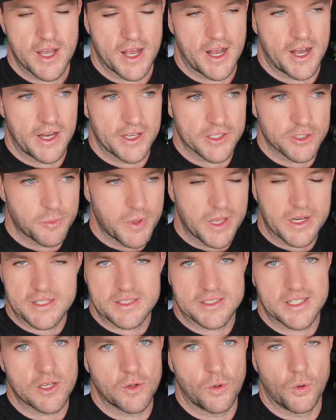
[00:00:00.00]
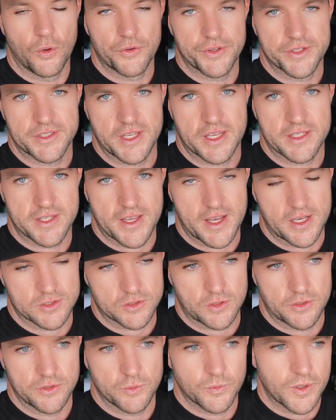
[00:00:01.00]
You'll be able to see all the
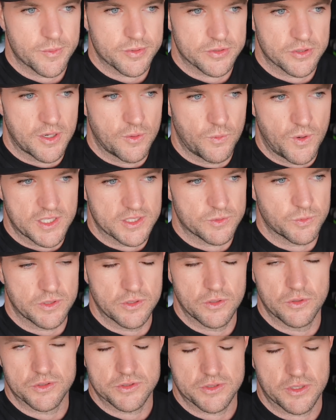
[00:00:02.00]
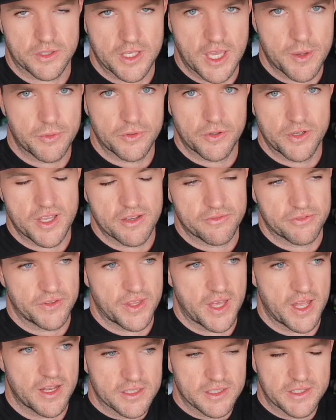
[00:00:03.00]
details on the website once we launch, so keep an eye out for
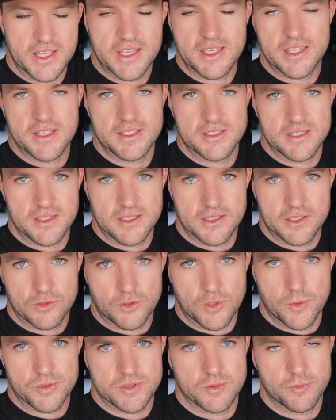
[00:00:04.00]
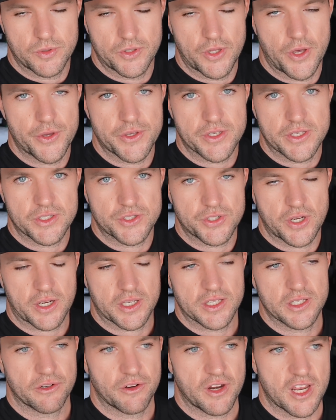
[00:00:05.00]
that. The link is in the description below. You can
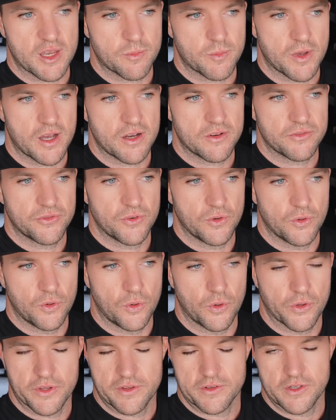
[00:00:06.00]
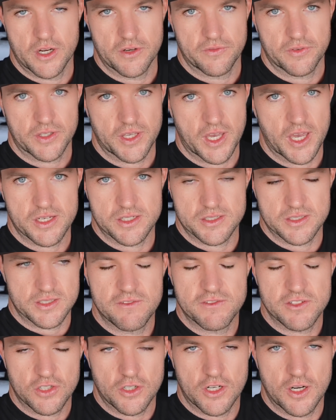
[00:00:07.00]
chuck in your email for all the notifications.
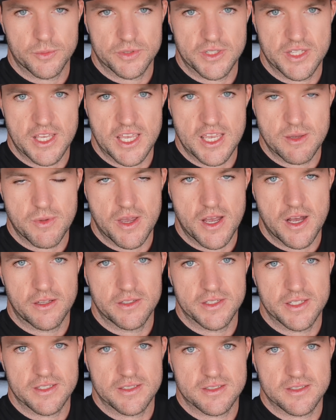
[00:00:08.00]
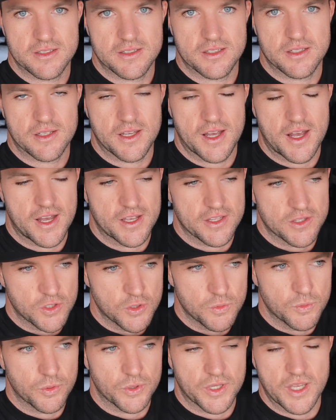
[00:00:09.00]
If you sign up to the email list,
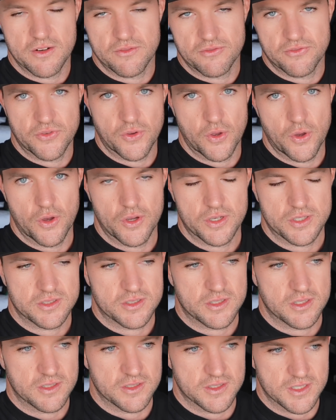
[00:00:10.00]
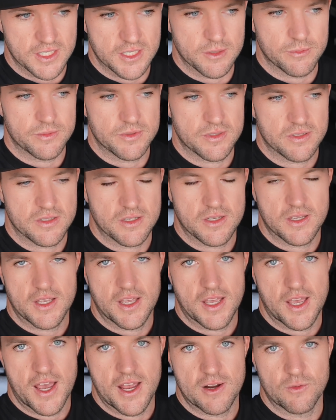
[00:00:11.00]
you will get first dibs
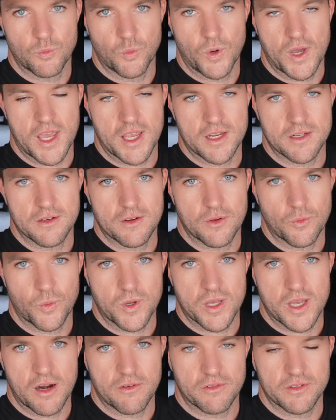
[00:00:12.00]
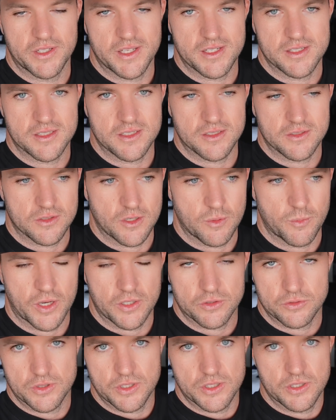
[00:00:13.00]
at when we are releasing, so
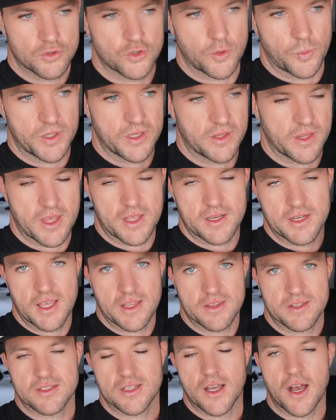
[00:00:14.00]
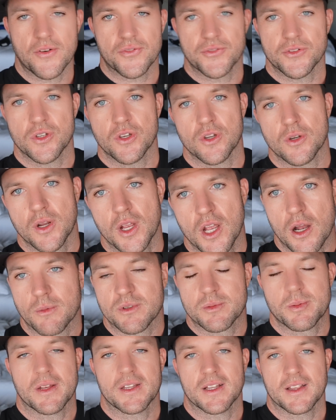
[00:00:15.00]
make sure you drop into that. Now this afternoon I'm
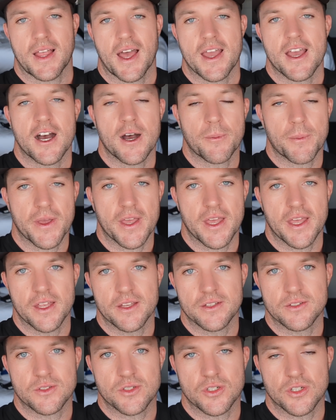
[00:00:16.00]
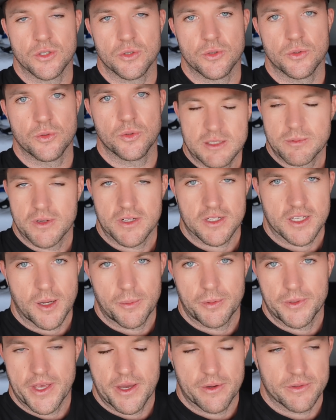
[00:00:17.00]
just about to lay up and chill. It's been a
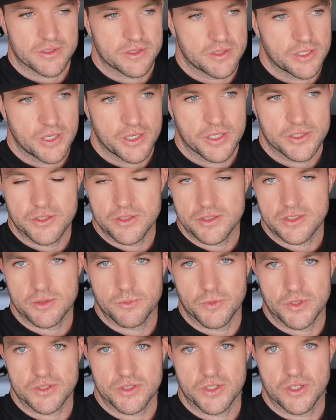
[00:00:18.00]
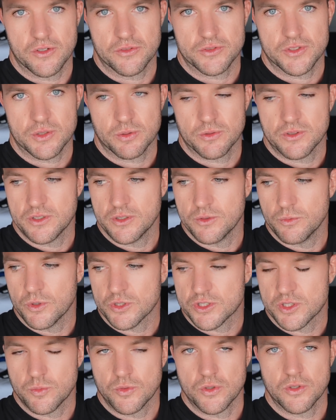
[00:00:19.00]
couple of hours just to myself. Just want to
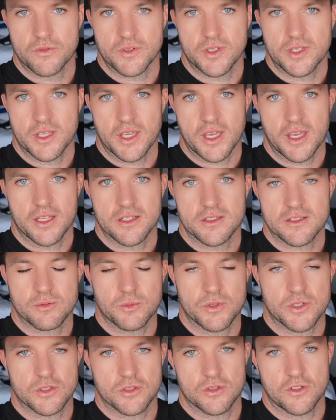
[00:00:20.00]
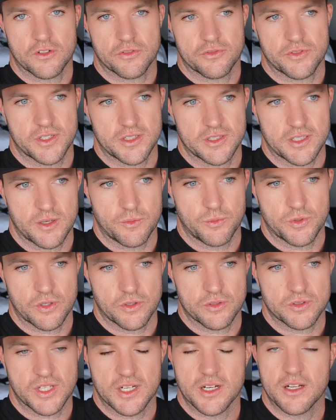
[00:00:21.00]
watch a movie and switch off, and then we
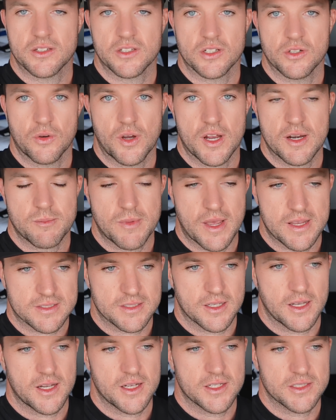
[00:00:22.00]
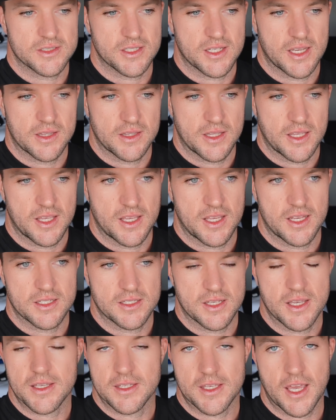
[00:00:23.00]
got dinner tonight, massage, and
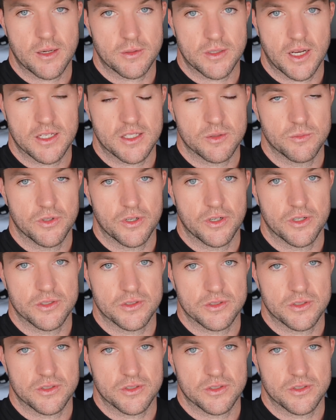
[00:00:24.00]
then game day tomorrow.